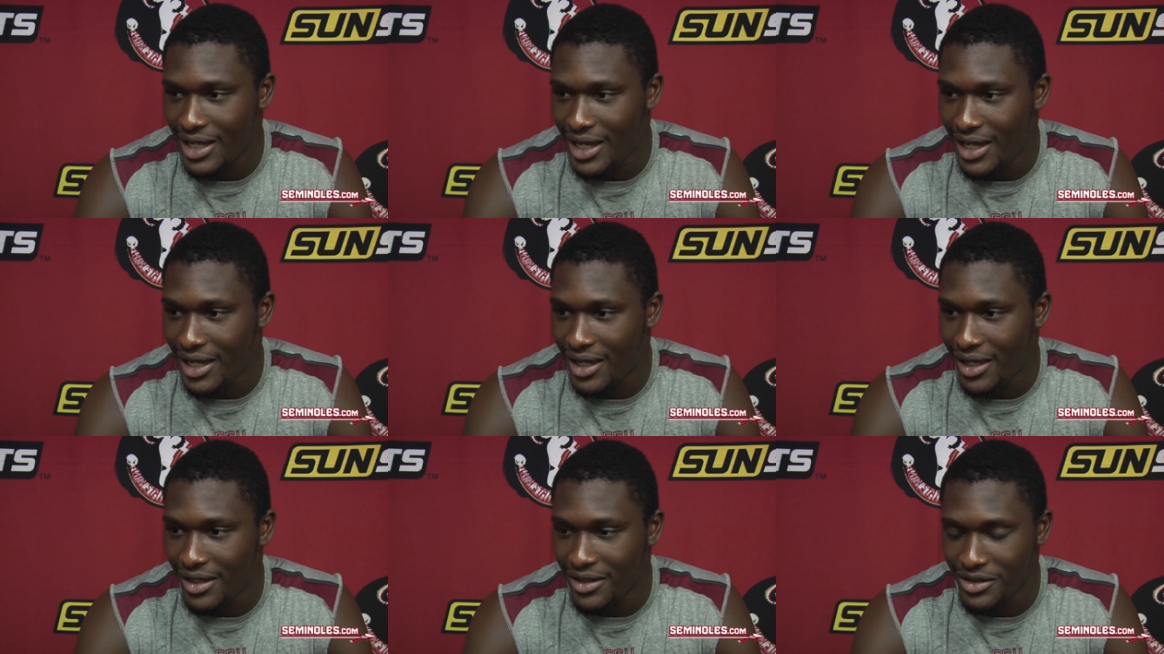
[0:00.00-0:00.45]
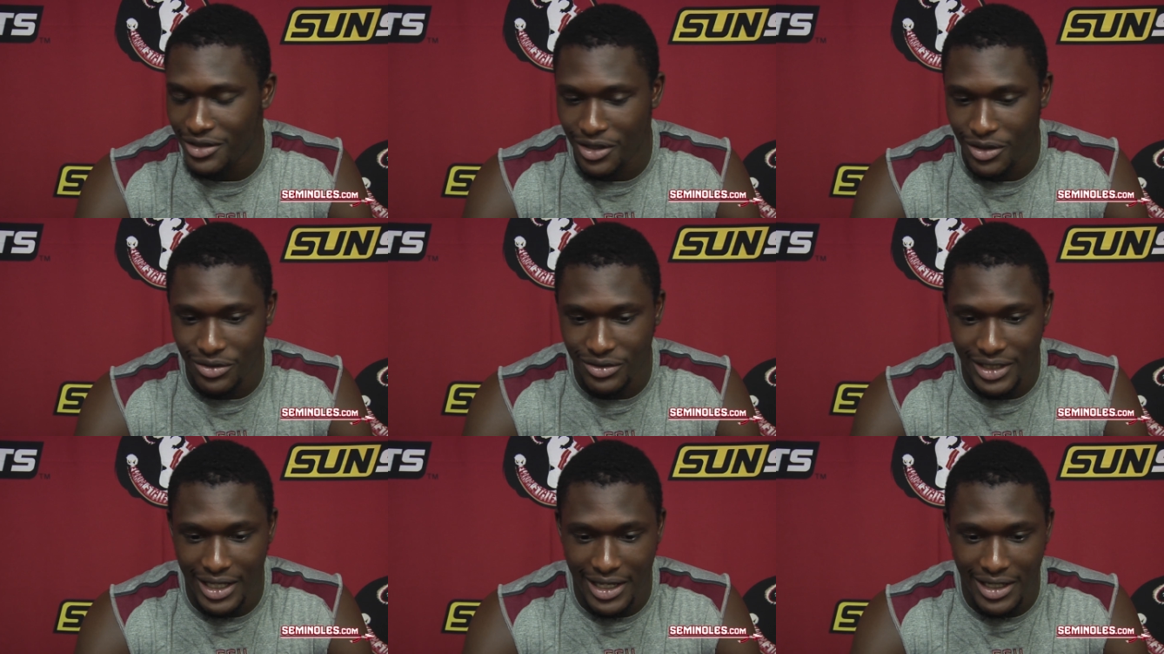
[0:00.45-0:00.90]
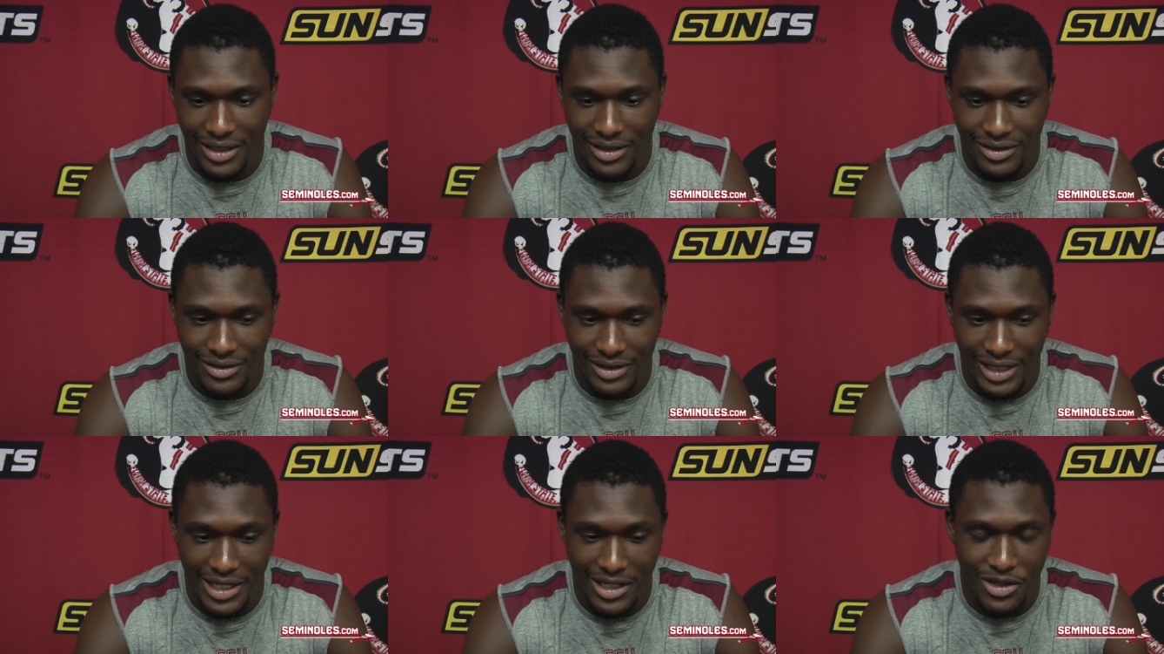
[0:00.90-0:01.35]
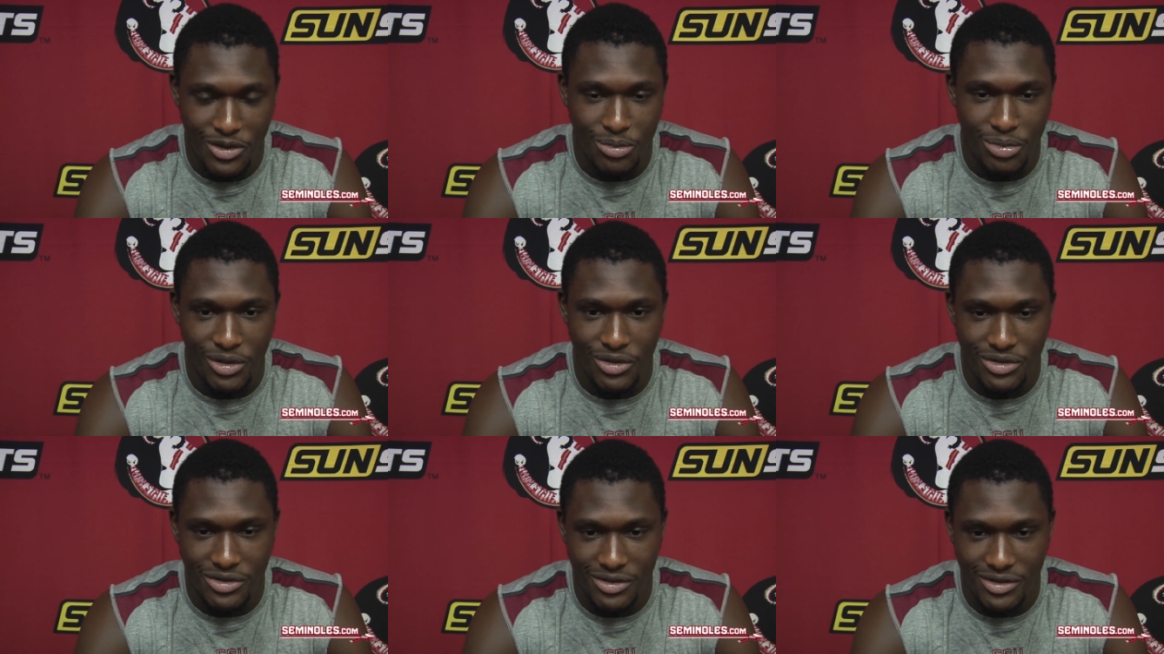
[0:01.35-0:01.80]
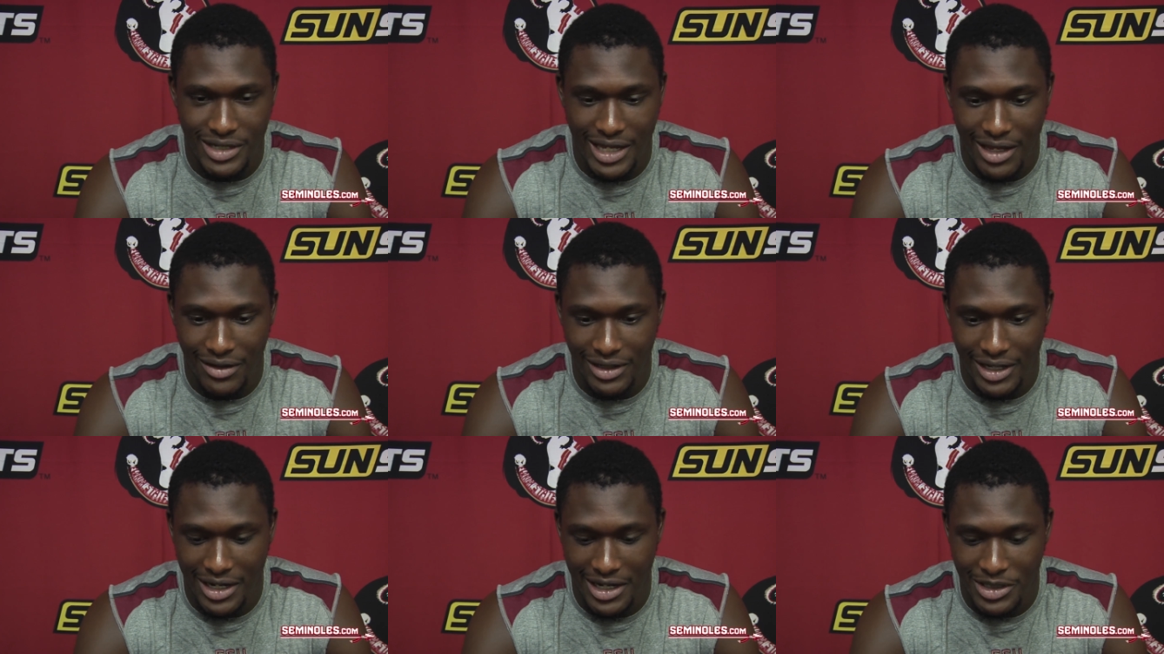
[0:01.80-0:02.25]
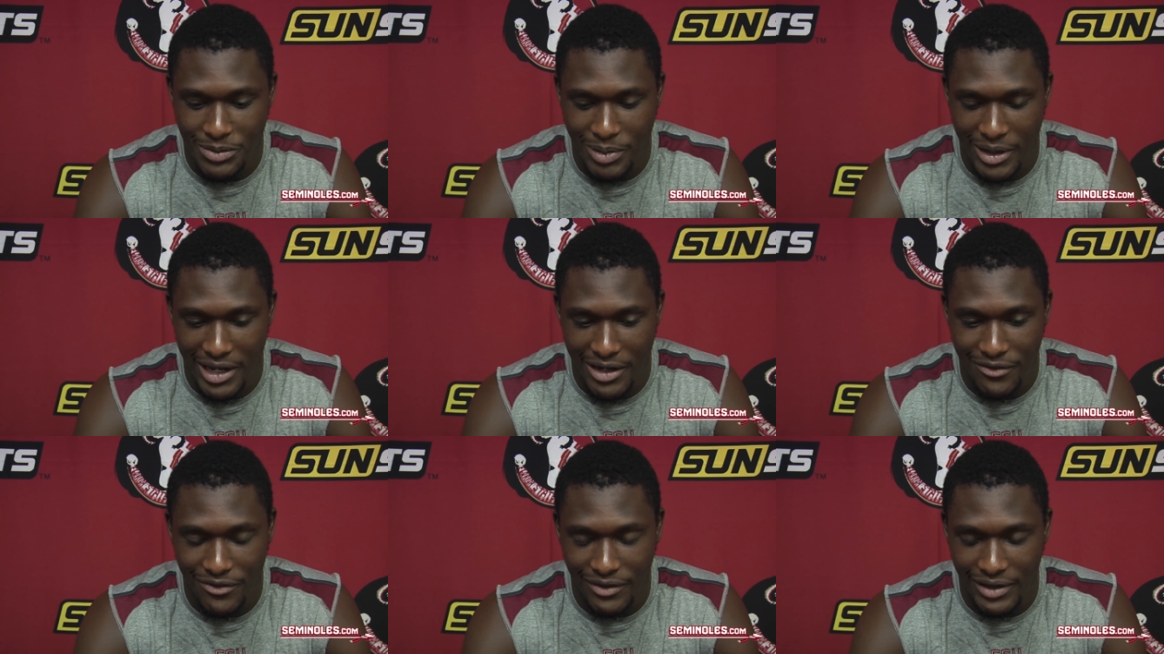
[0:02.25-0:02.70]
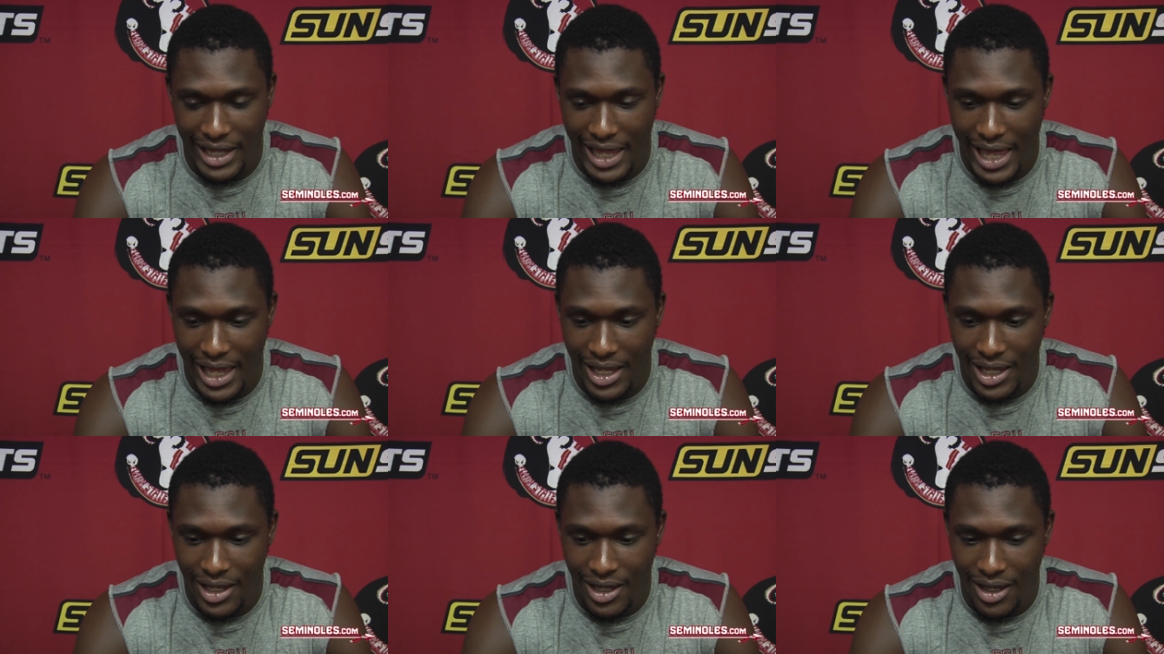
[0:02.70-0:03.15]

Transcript: Uh, you know, thank thank you boosters out there that's paying for that.